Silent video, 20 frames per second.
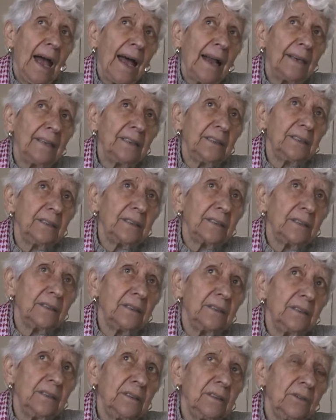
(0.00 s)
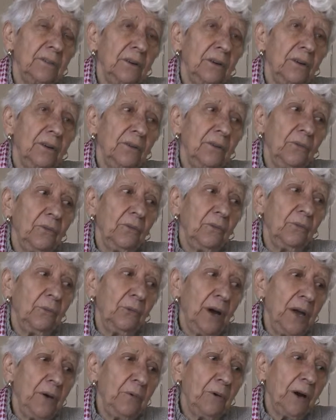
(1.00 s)
And
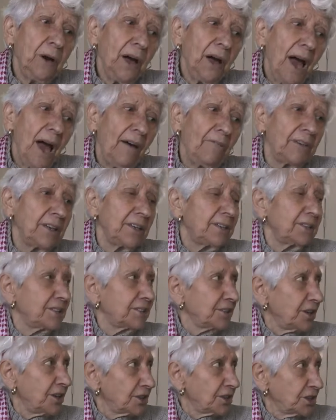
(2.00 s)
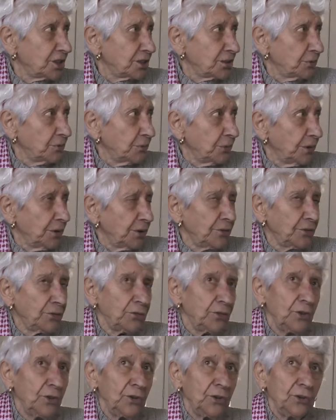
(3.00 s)
we were having a discussion with
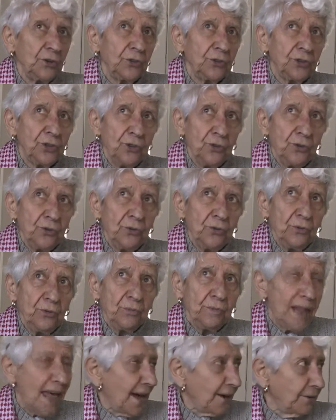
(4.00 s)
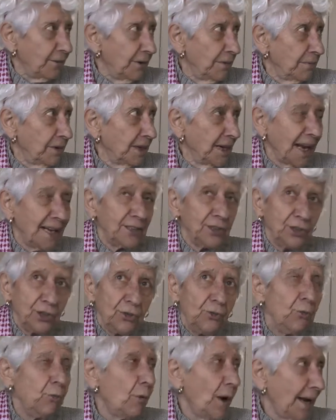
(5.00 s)
2 black women and
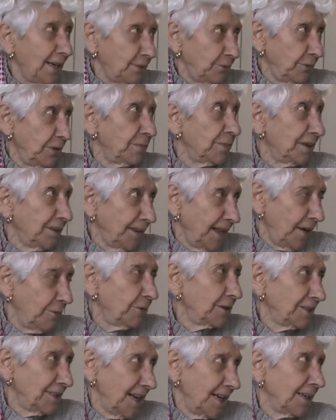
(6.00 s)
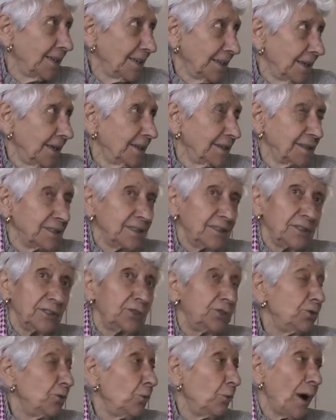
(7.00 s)
2 white women. They were telling us, the
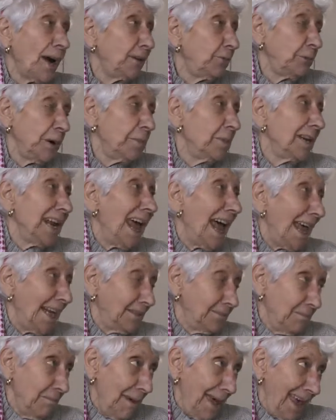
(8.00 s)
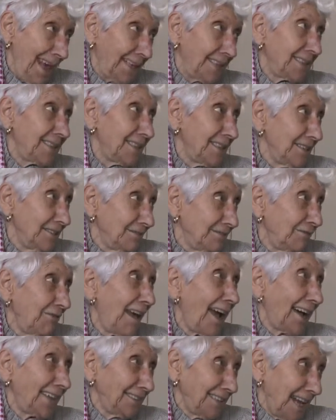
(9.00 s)
2 white women had met, in
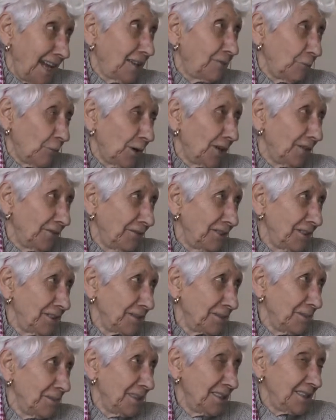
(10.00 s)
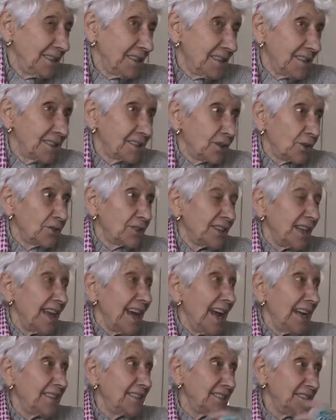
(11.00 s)
fact, at one of these meetings, because they
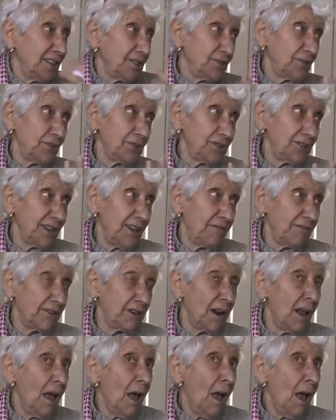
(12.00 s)
had 6 or 7